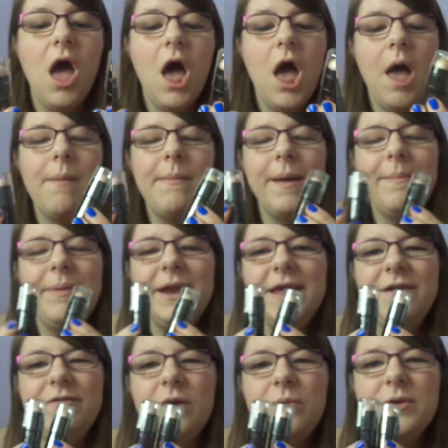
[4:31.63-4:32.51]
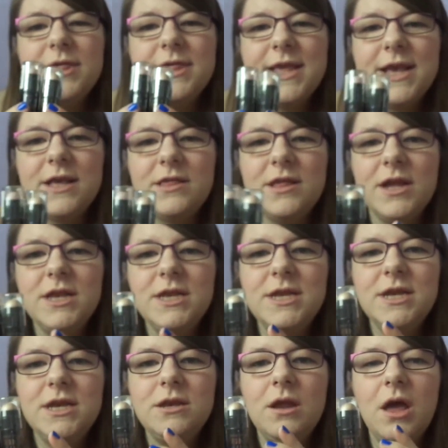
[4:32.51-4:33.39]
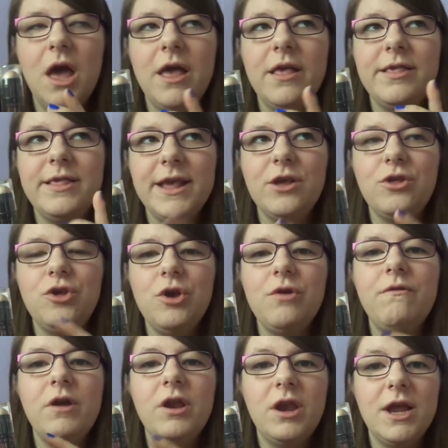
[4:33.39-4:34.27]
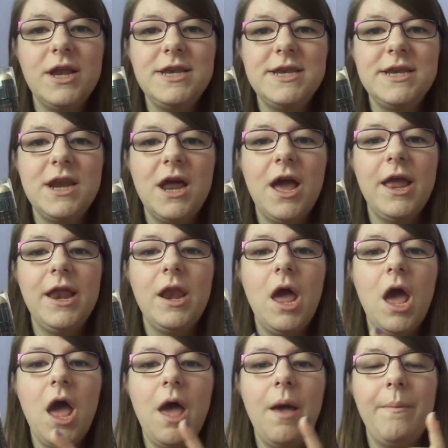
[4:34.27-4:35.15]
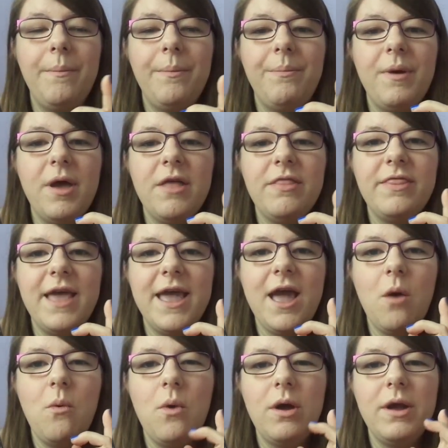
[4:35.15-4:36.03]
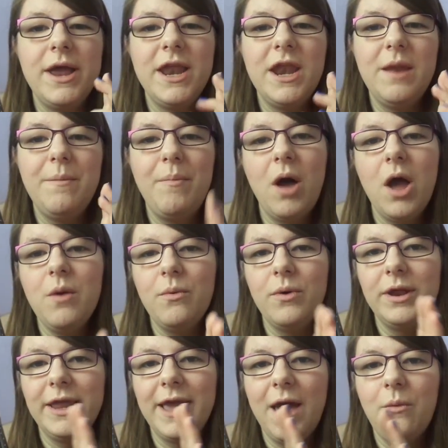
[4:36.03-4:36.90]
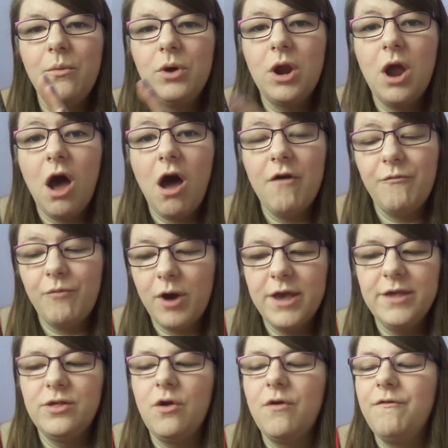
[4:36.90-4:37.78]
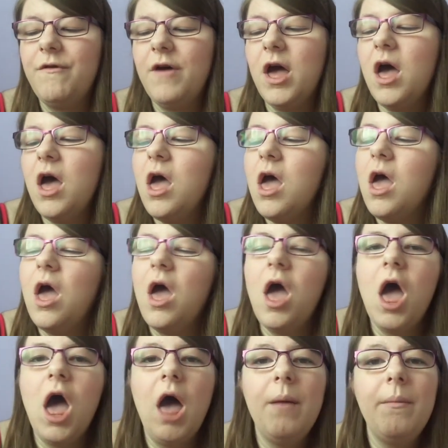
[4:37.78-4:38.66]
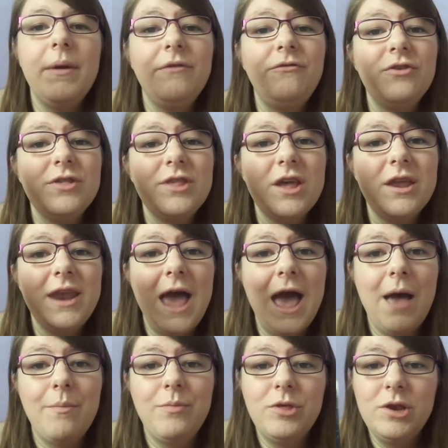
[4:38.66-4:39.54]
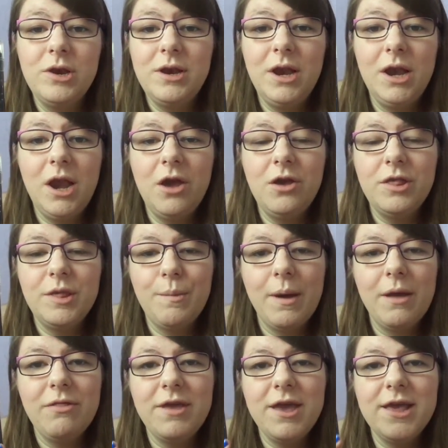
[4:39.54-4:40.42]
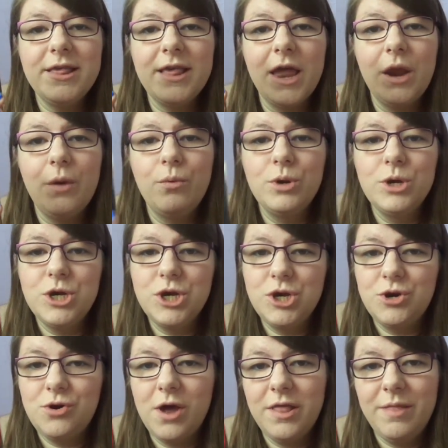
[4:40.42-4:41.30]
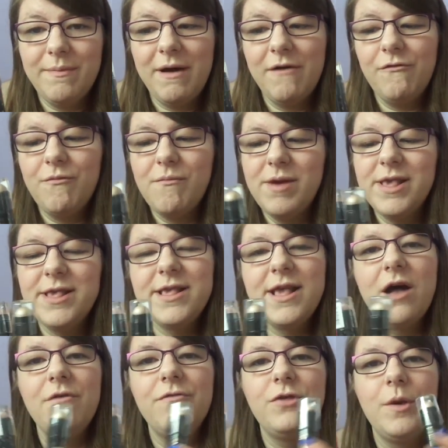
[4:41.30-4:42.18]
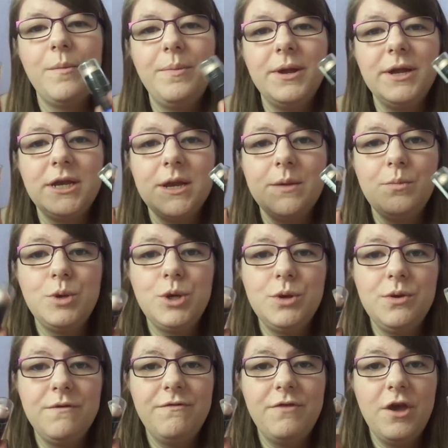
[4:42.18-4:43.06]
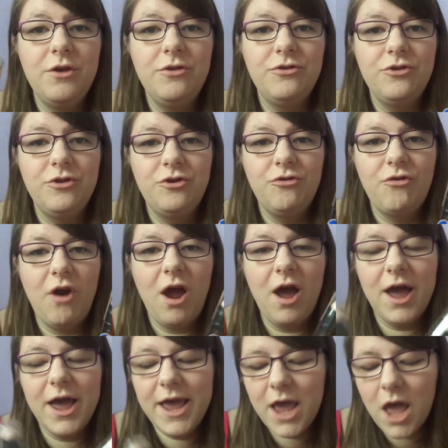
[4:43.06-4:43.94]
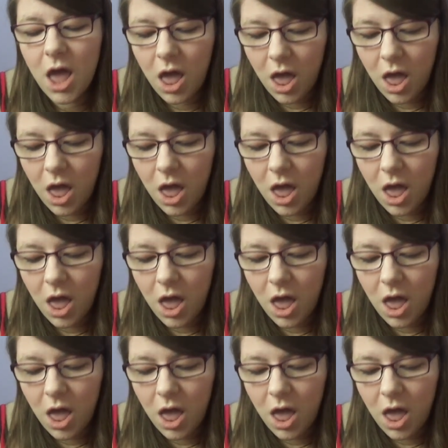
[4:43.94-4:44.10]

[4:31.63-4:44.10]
I believe they were €6.99, but they were in a buy one get one half price offer. I just heard absolutely loads about these and I wanted to try them out for myself, so I picked up 2 of those to try.